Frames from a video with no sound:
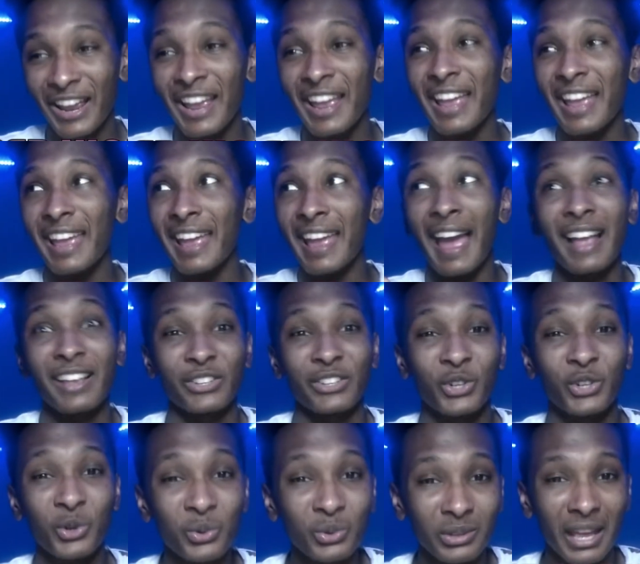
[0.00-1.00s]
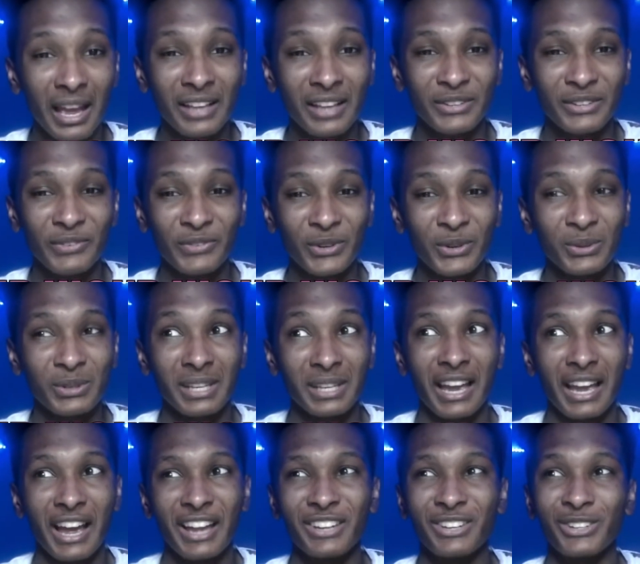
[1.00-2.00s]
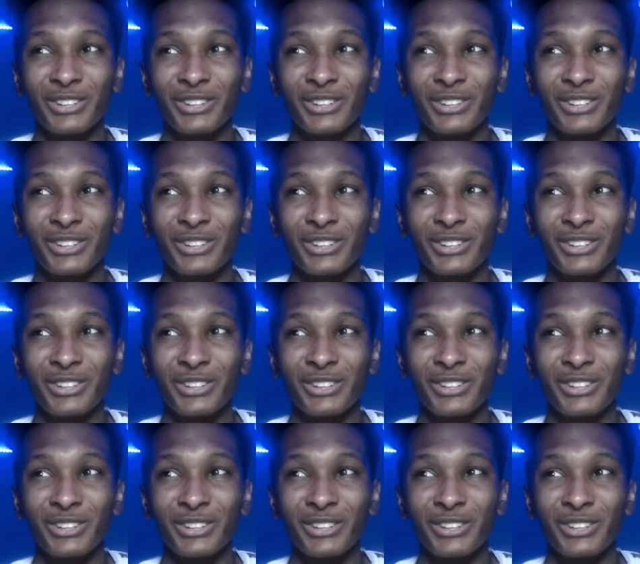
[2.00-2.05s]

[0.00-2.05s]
It has 2,000 views in under